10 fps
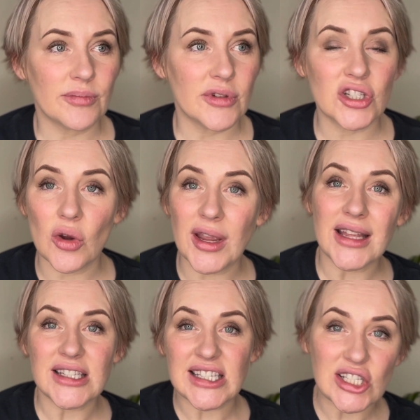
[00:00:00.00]
So it
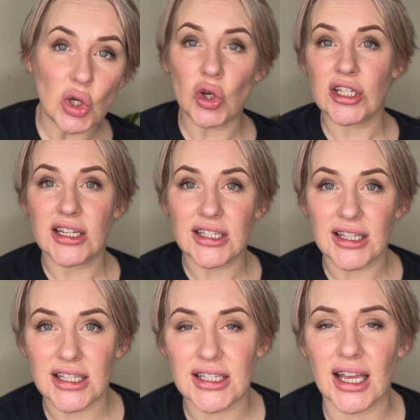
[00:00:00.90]
gets sucked into
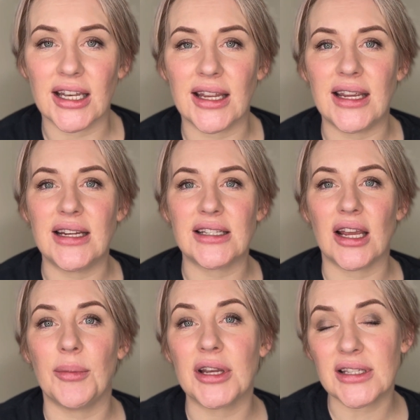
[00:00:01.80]
the skin
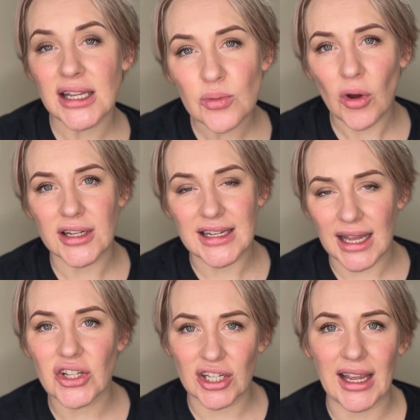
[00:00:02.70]
easier, because that's what is
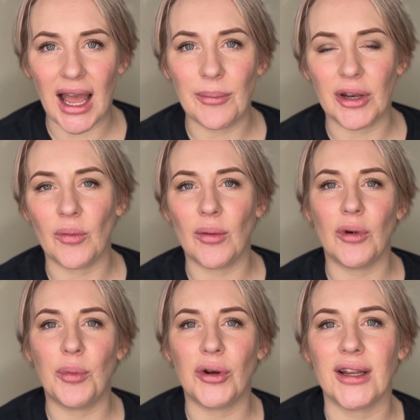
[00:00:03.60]
actually happening when
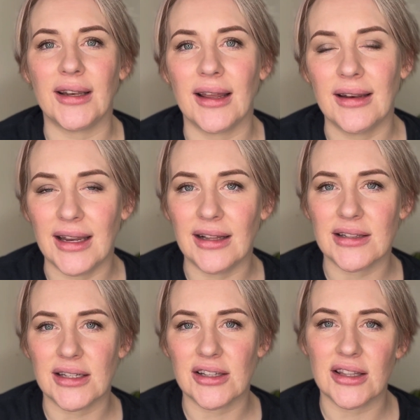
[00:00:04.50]
we're putting
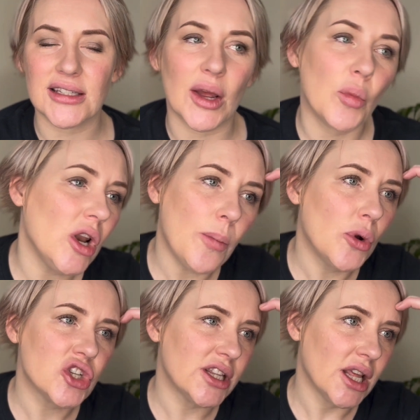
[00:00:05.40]
needles into the skin. We're not
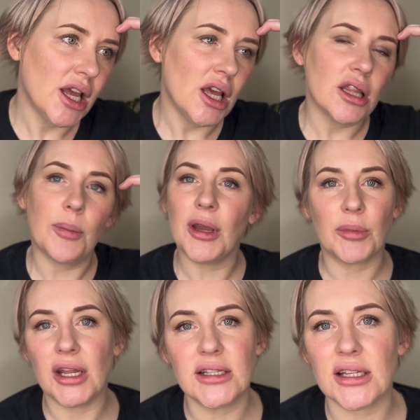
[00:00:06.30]
pushing the
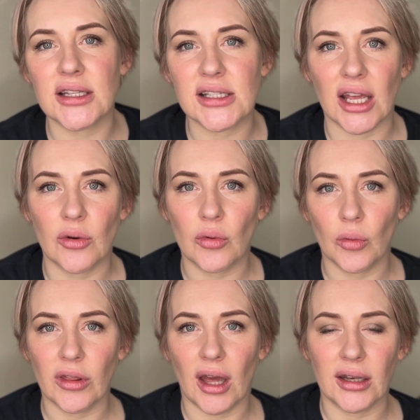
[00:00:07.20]
pigment into the skin
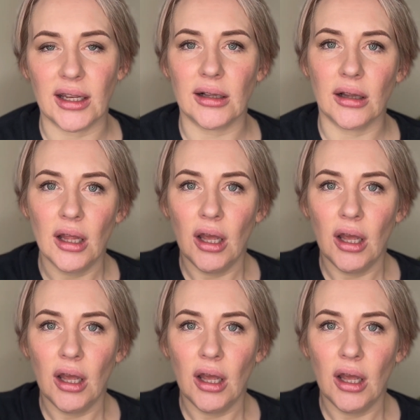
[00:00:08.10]
with our needle.